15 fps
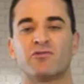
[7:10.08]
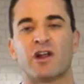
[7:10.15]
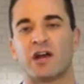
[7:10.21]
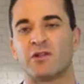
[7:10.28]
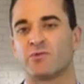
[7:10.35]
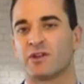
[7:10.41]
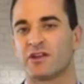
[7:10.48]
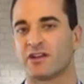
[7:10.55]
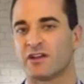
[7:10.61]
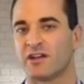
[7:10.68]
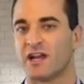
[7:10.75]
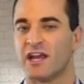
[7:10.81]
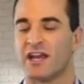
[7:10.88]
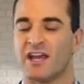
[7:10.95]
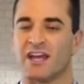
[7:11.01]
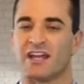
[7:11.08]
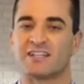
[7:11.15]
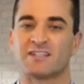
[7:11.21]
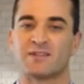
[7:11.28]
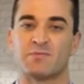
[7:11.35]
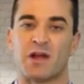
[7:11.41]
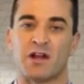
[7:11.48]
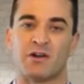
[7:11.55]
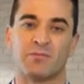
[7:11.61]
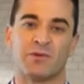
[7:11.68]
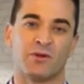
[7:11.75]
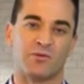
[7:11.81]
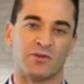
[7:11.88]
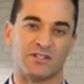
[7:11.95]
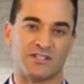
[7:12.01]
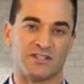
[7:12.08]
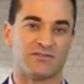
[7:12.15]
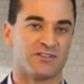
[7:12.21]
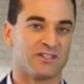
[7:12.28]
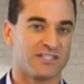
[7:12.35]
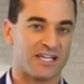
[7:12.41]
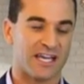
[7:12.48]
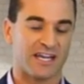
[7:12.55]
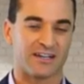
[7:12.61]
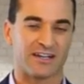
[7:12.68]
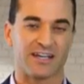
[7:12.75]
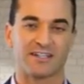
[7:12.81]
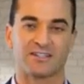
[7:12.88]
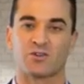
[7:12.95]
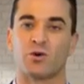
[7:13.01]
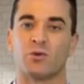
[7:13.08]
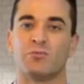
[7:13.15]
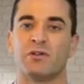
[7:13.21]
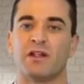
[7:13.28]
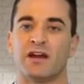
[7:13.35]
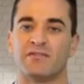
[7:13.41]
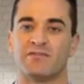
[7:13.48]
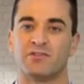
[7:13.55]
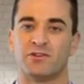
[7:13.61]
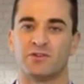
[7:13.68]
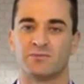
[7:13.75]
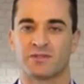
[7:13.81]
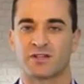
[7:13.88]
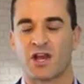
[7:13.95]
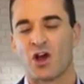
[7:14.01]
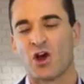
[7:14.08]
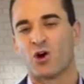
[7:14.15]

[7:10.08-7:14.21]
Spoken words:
around with it, experiment with different techniques or platforms,